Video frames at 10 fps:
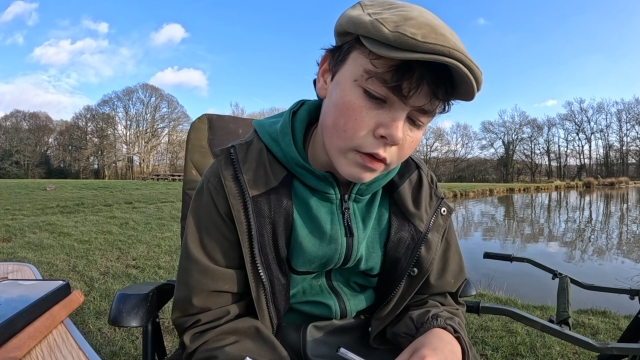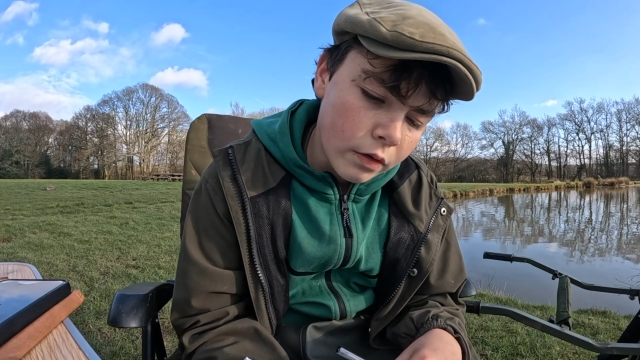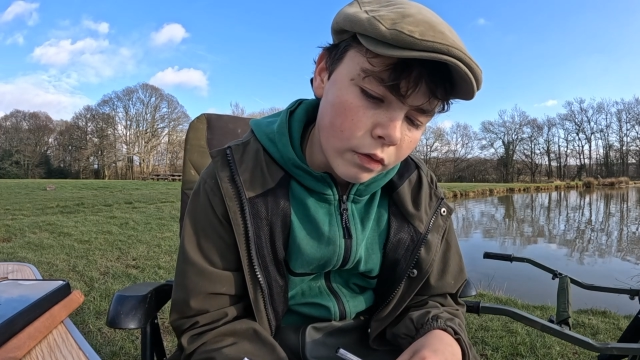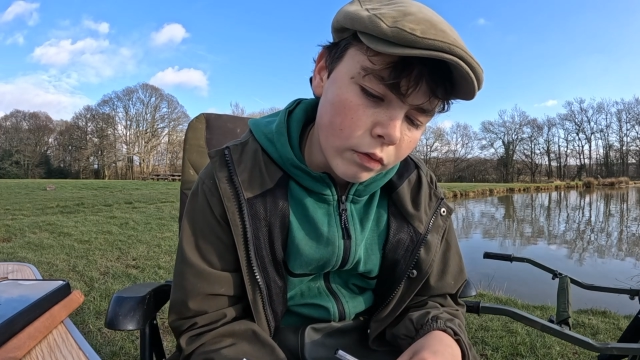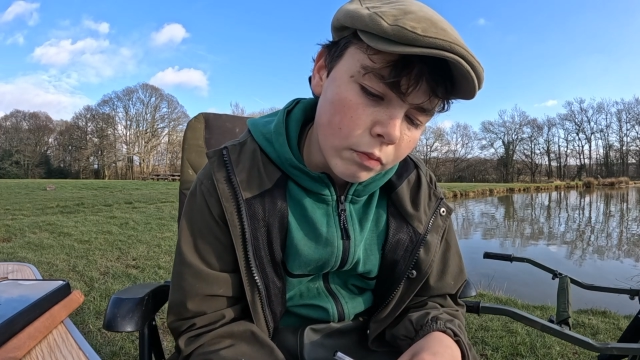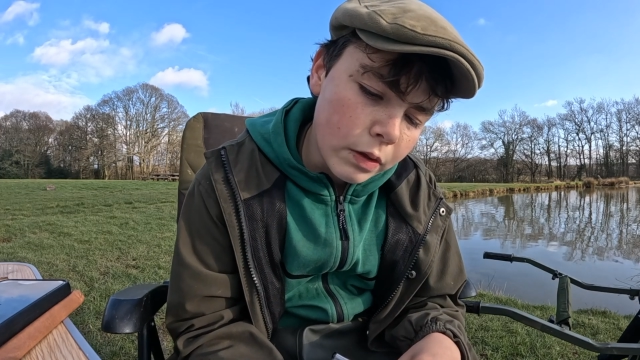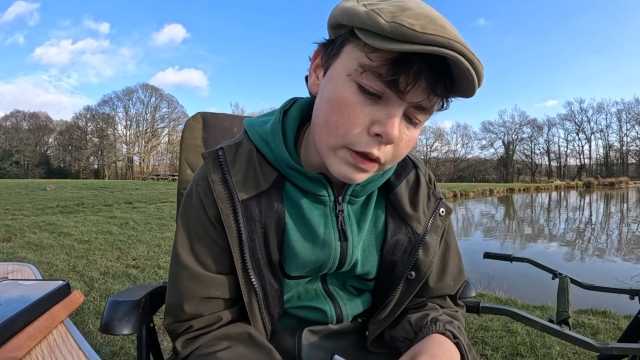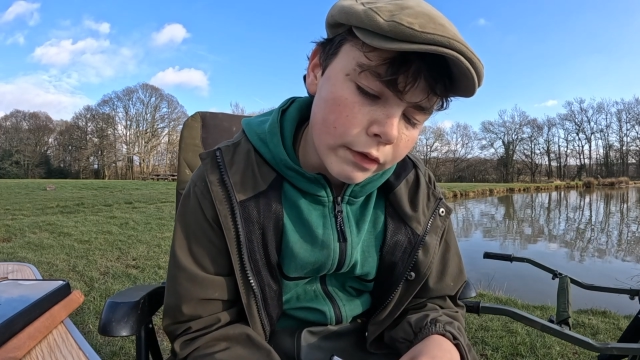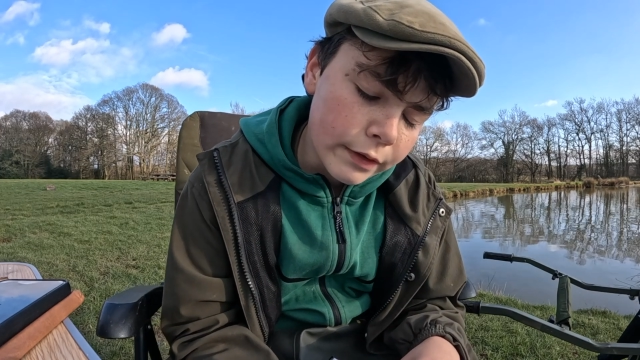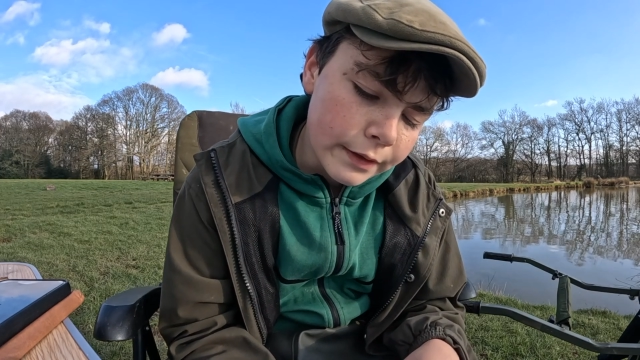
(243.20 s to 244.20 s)
Caught a
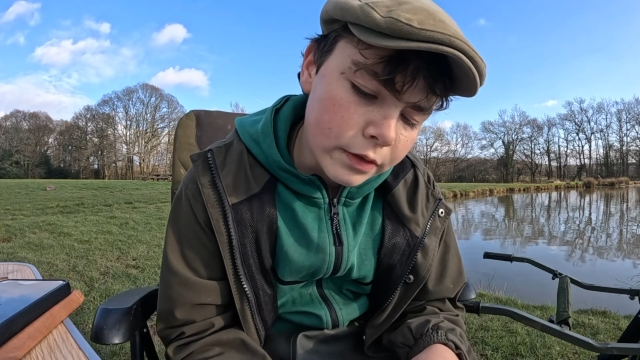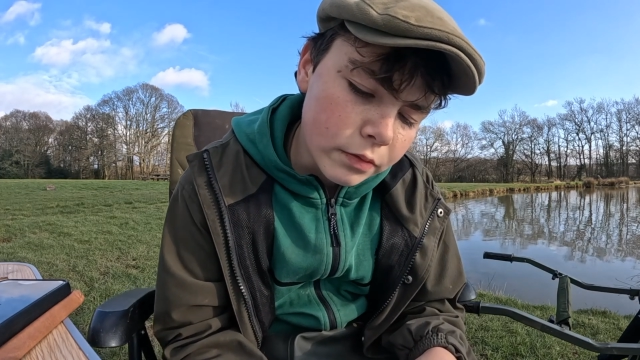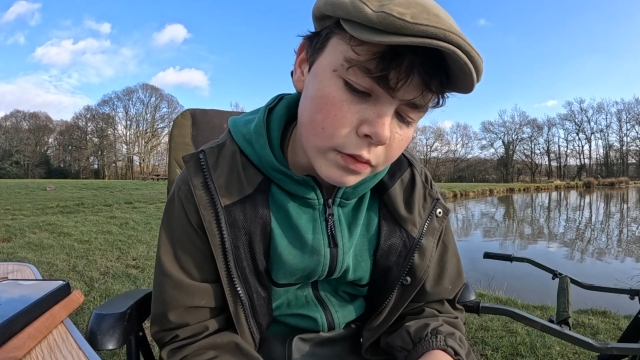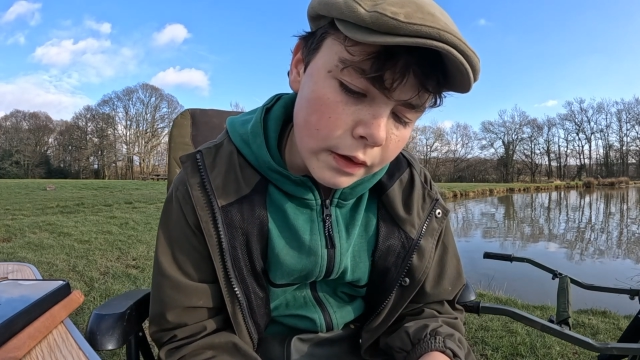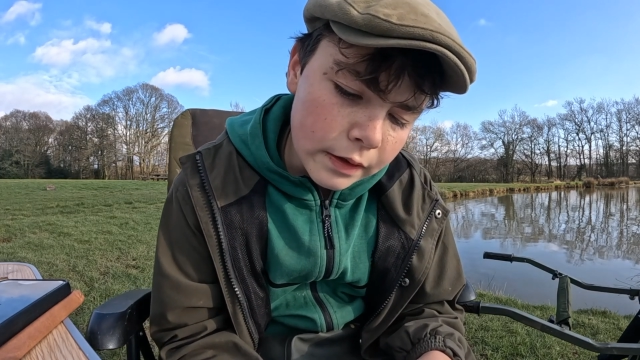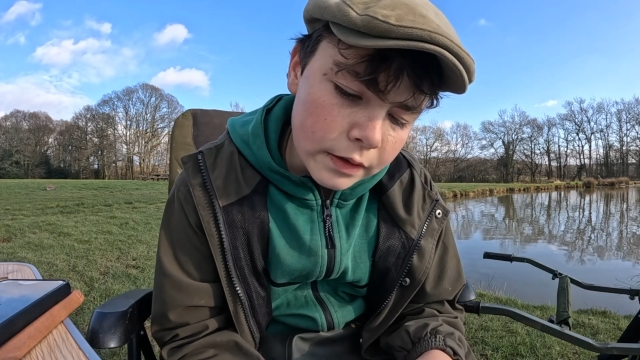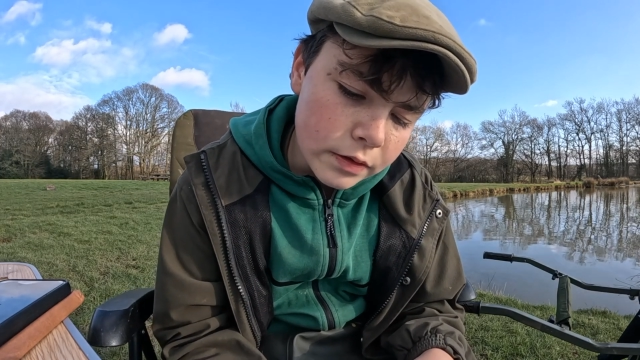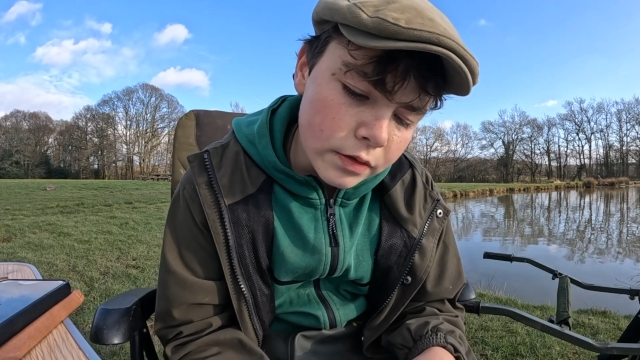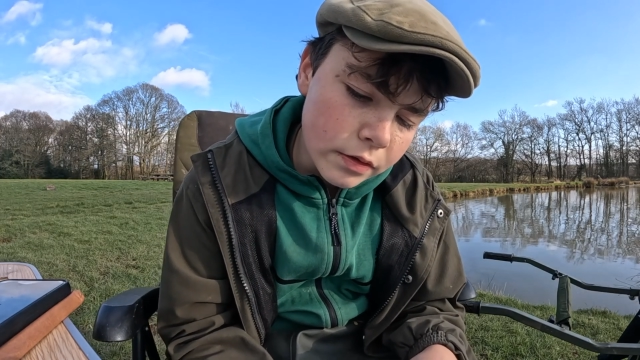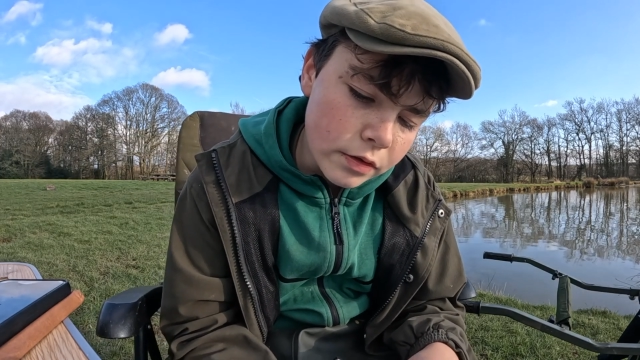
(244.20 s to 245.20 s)
mirror at 20
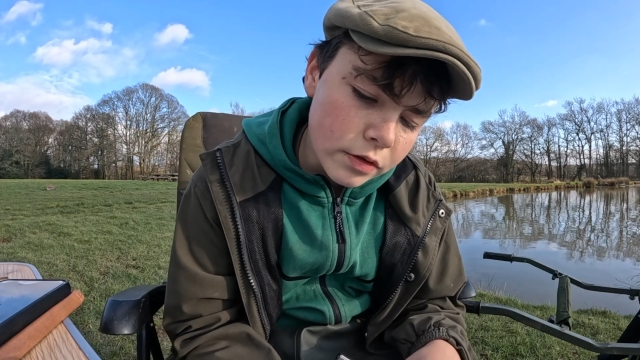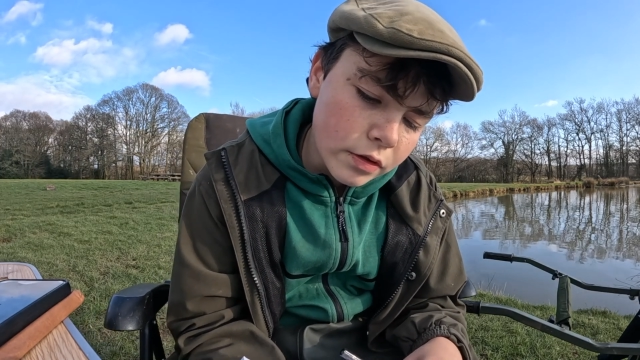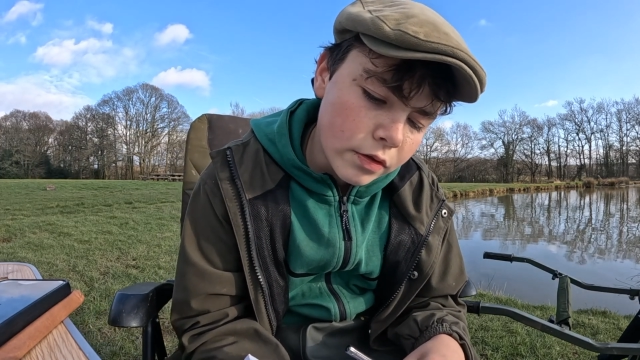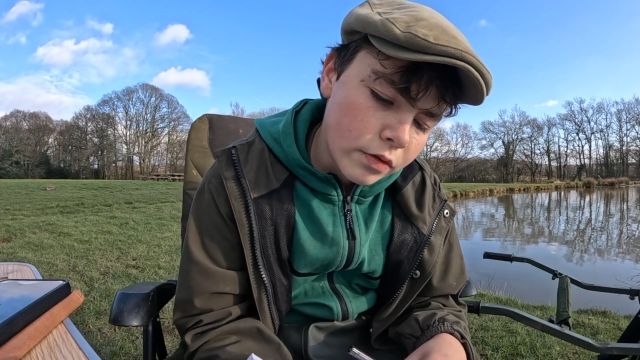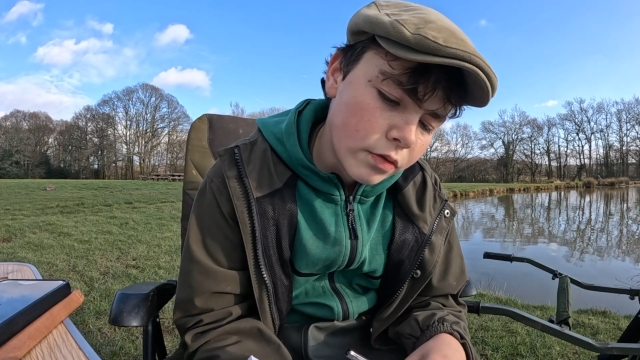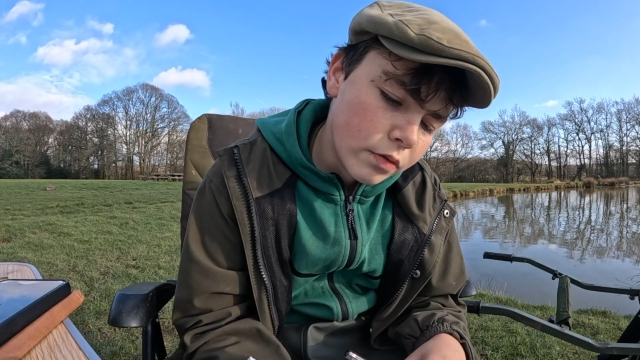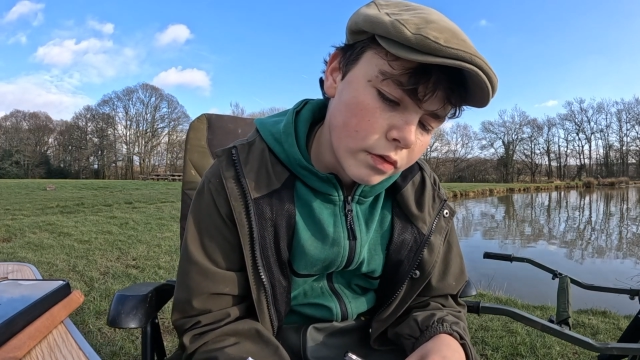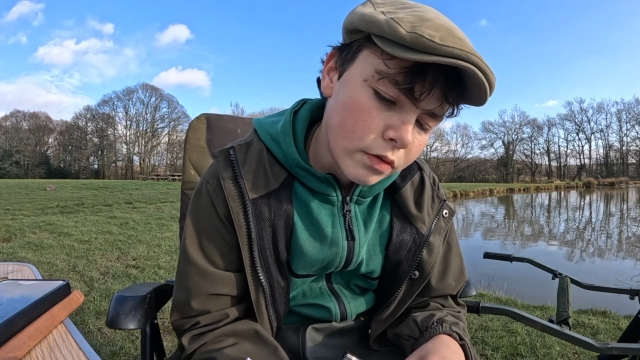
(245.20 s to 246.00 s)
to 2.